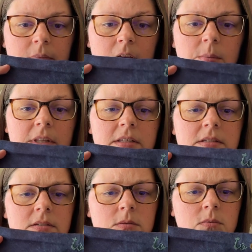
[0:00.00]
And
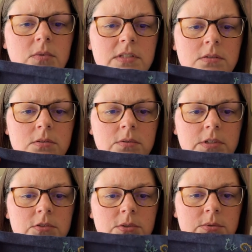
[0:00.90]
this looks really
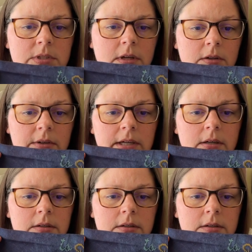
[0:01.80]
true to color right here.